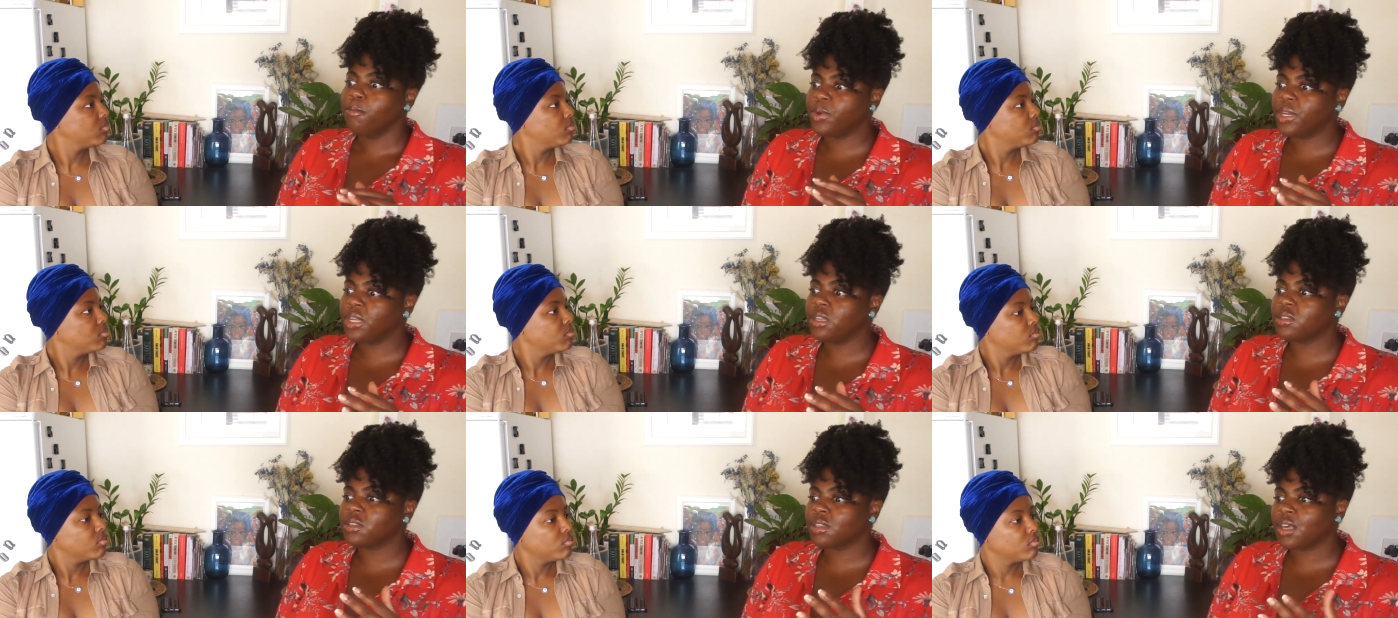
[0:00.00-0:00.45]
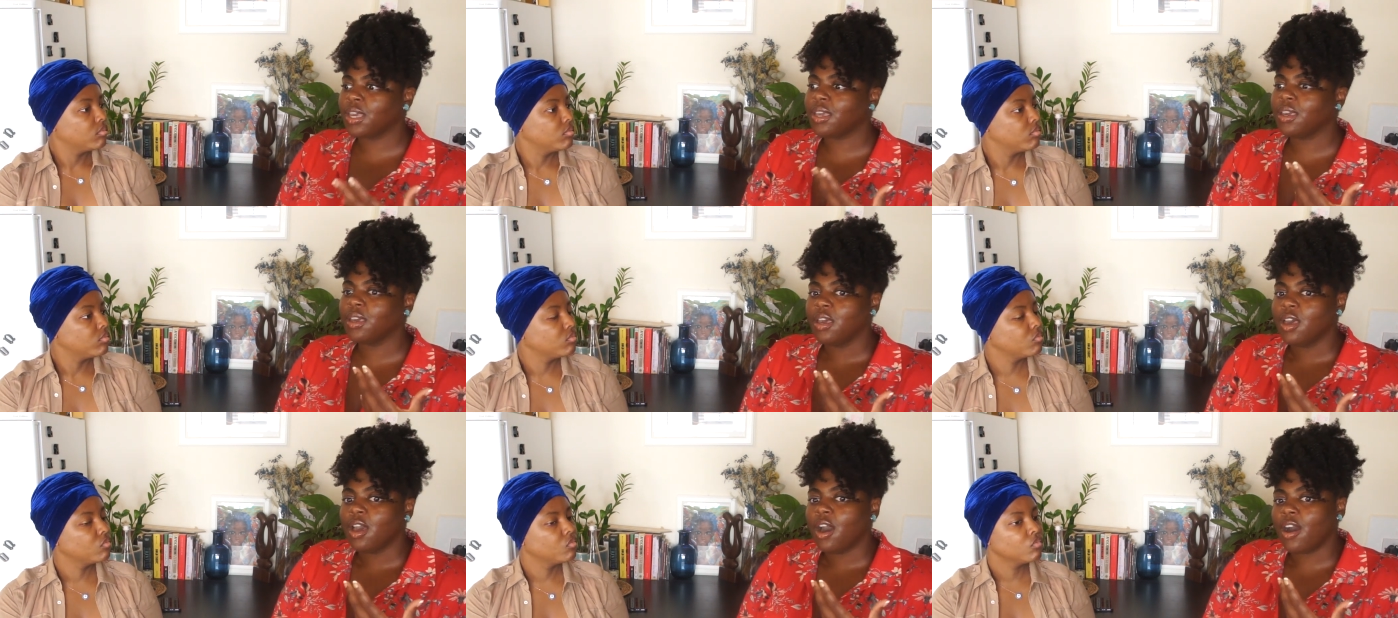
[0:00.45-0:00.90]
Speaker 1: But it's
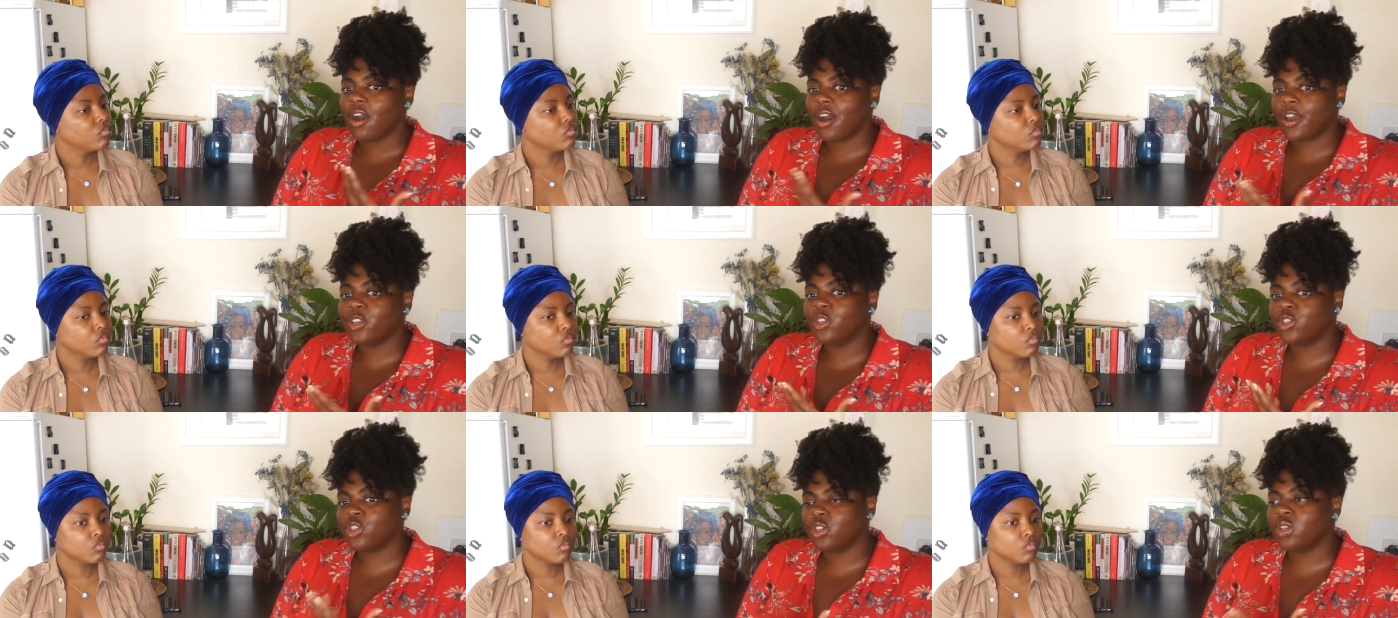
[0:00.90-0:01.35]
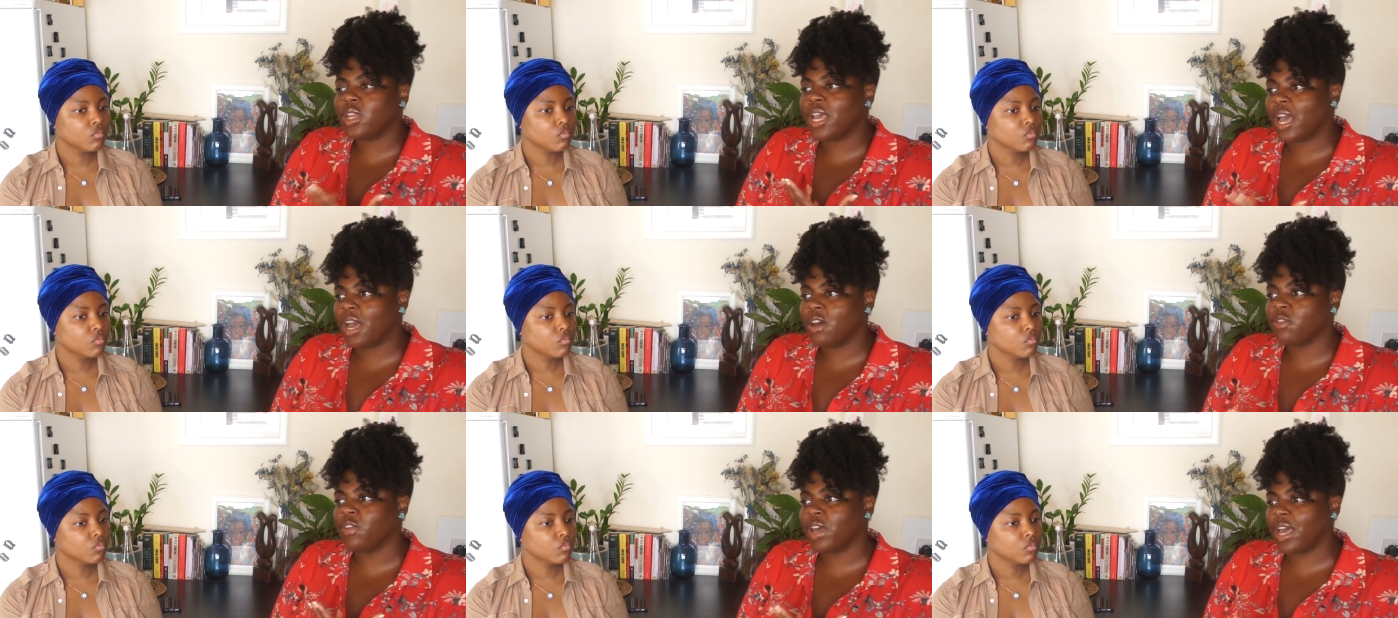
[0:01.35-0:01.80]
like, I should
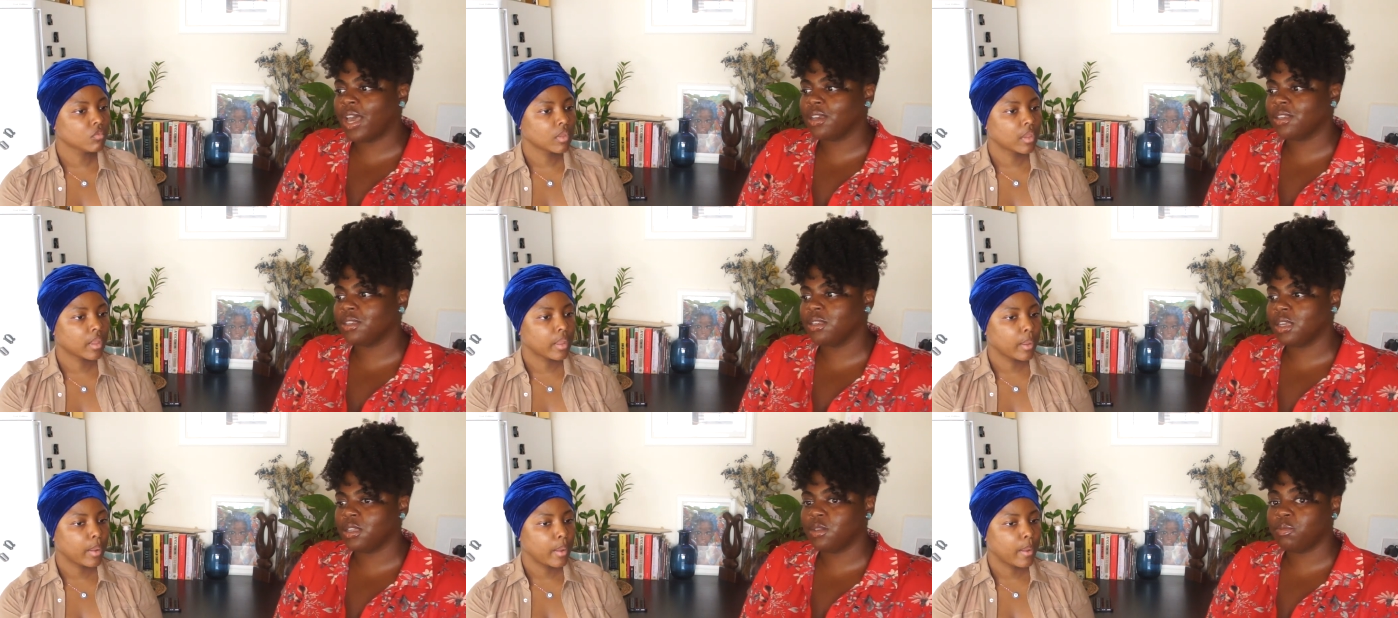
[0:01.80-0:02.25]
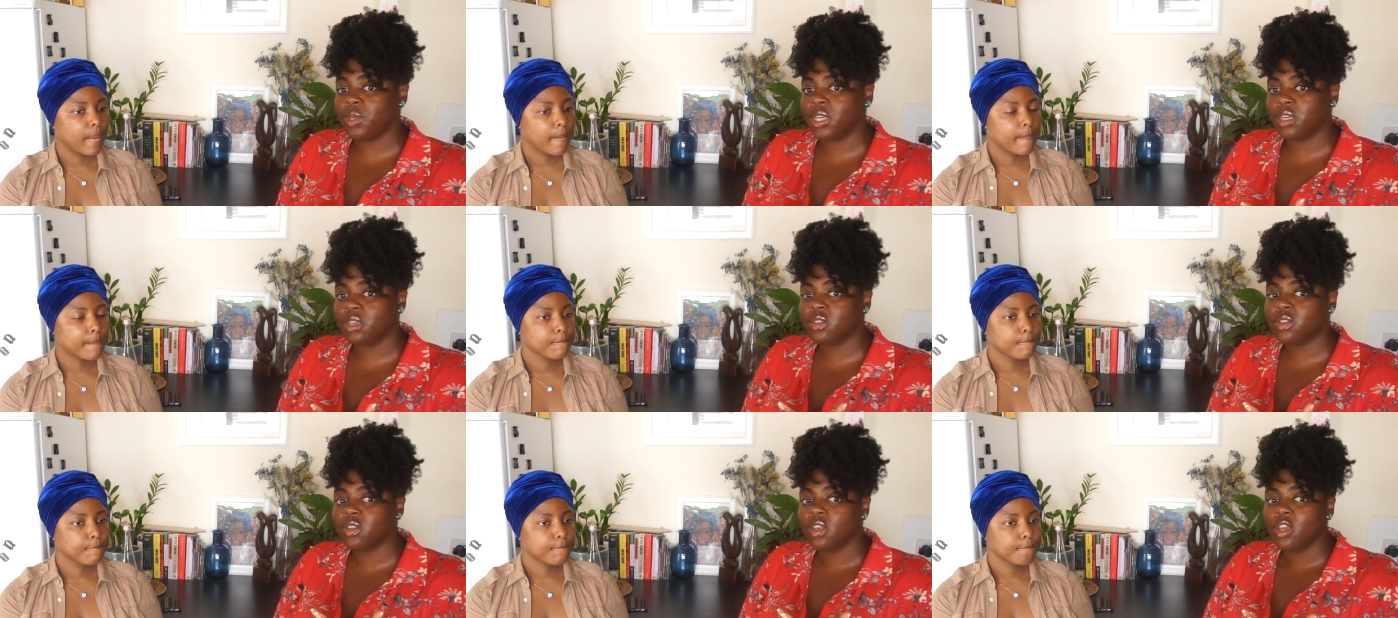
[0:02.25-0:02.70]
have access,
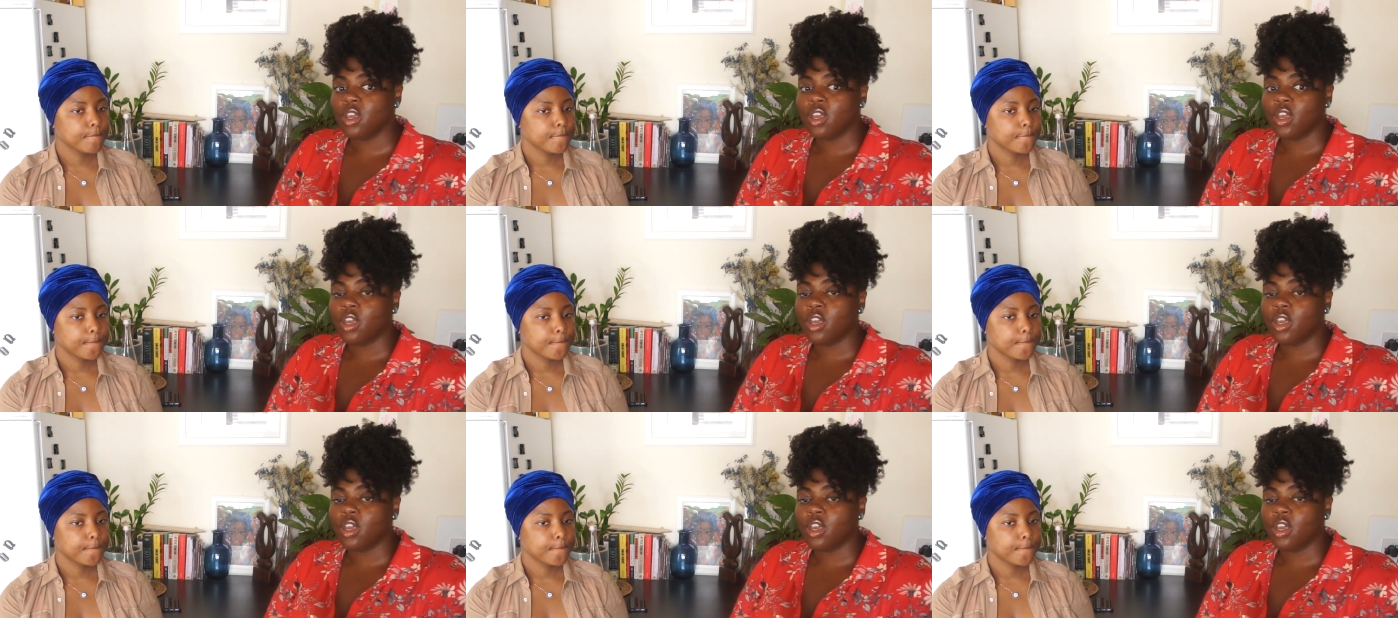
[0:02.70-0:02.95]
because,